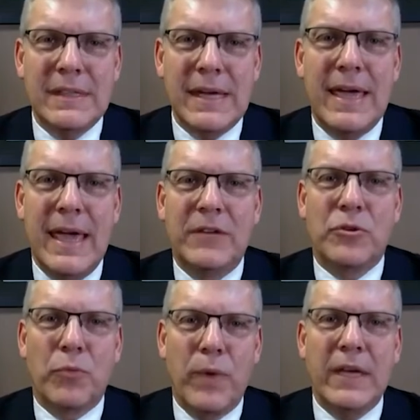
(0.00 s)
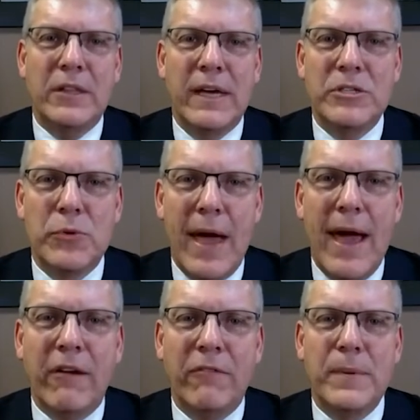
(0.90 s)
that they can to regulate you
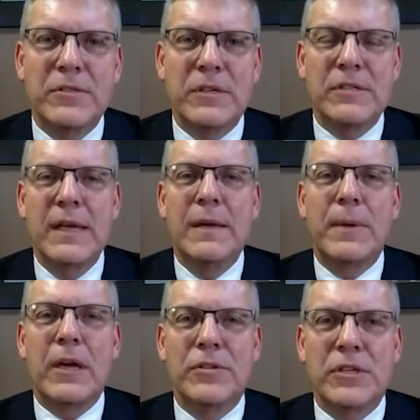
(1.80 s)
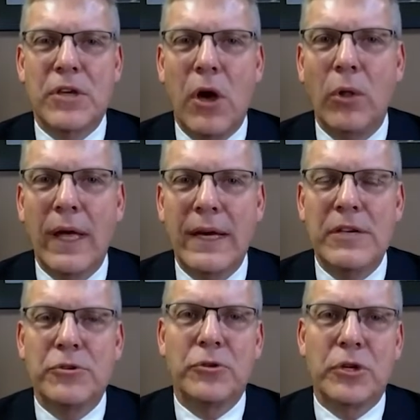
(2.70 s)
out of business because it's a whole lot
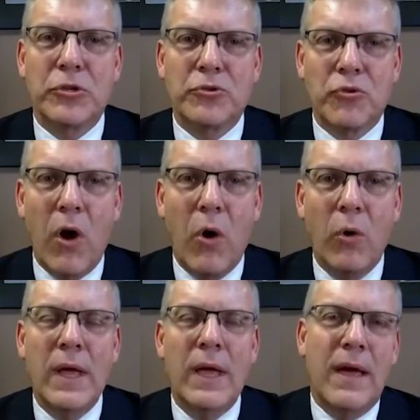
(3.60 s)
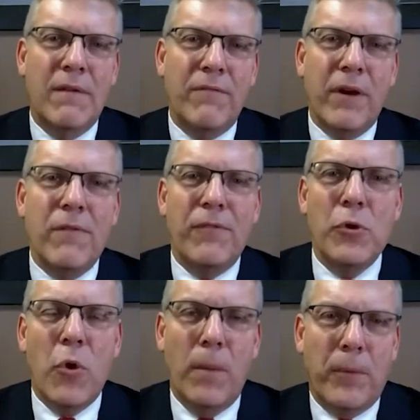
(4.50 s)
easier to control a very few
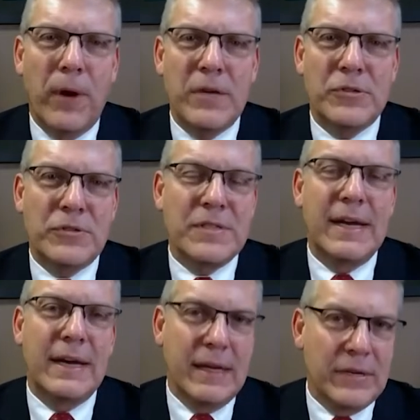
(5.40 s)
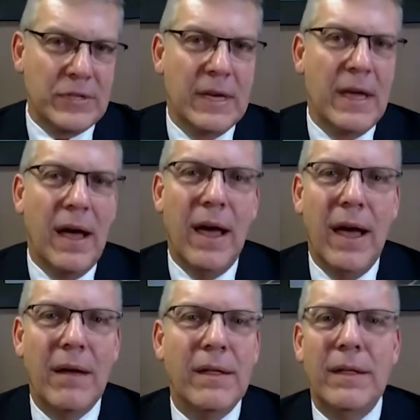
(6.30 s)
corporations than it is
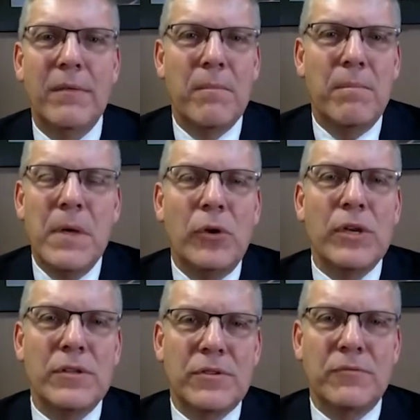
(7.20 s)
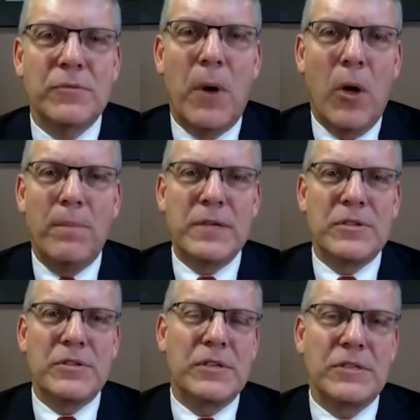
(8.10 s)
millions of small
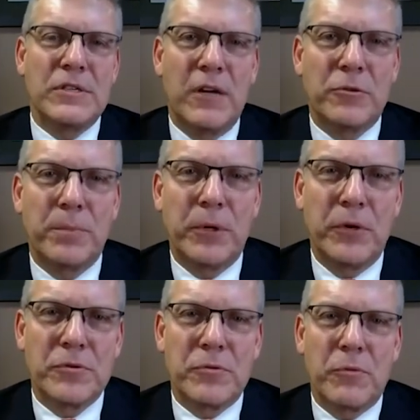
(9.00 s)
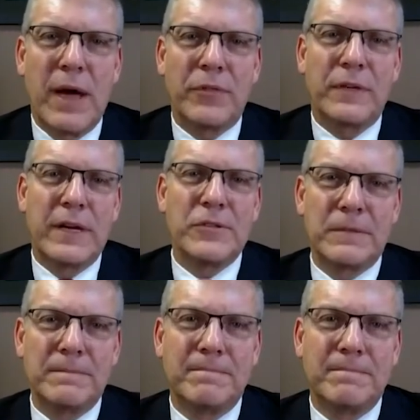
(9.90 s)
businesses and entrepreneurs throughout the nation.